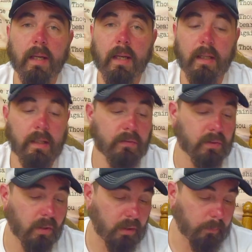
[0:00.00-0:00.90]
And it's just
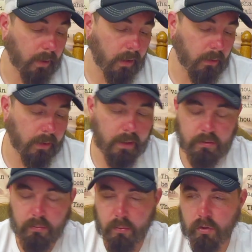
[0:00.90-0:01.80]
talking about how
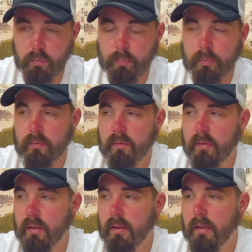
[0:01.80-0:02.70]
each group,
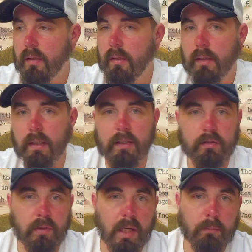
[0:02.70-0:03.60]
each
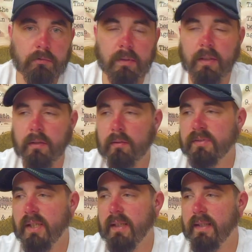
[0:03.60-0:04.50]
tribal leader
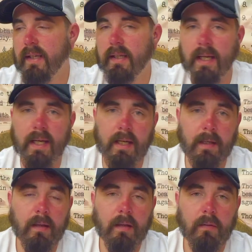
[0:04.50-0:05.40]
was like saying,
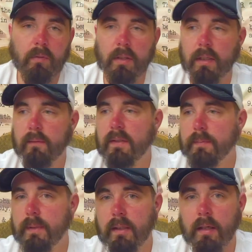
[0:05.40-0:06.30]
hey, we're going to give this
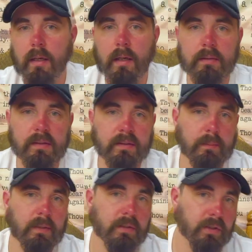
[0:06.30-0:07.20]
many ox, this
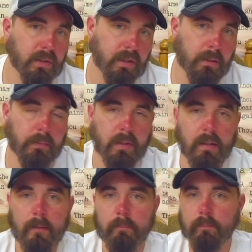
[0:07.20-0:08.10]
many sheep,
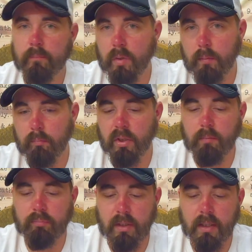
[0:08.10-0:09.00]
blah, blah,
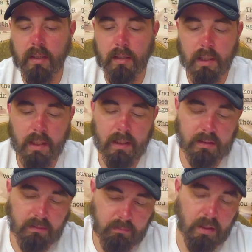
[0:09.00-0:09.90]
blah. And
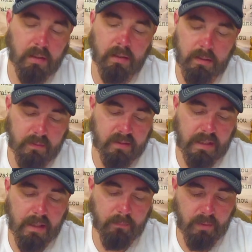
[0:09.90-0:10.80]
it's a lot of the
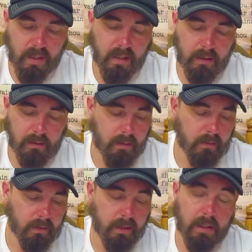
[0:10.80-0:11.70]
same thing
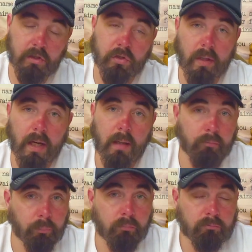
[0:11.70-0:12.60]
that each
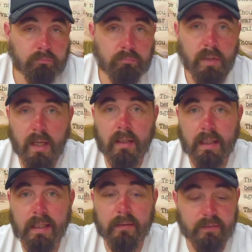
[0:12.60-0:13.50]
tribe kind of
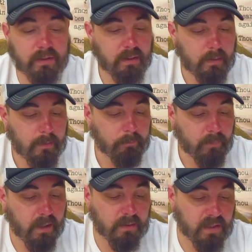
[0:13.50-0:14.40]
gives
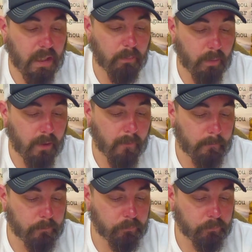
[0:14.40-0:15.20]
in the same amount.